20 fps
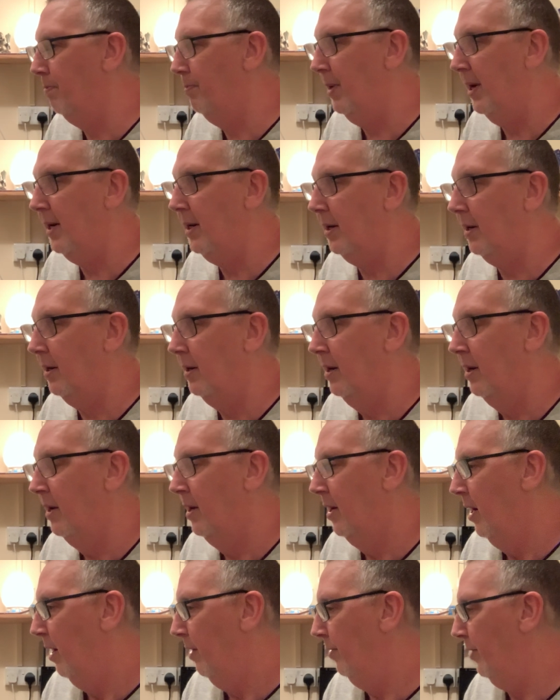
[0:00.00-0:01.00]
pink
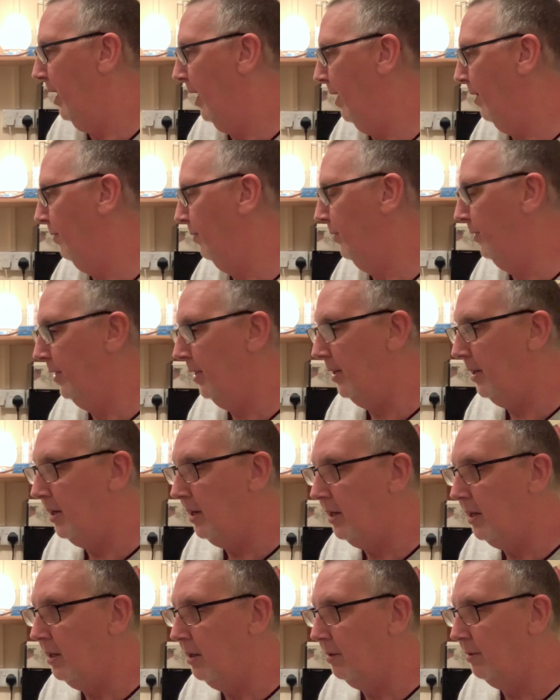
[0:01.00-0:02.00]
than
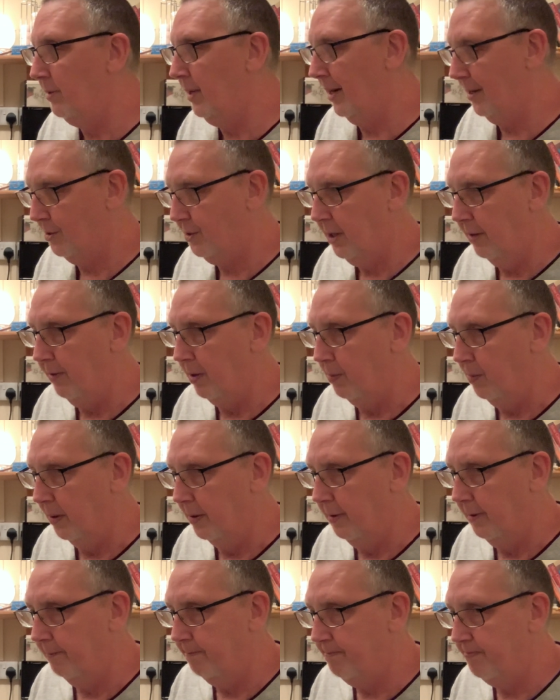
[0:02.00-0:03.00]
the Thanksgiving one.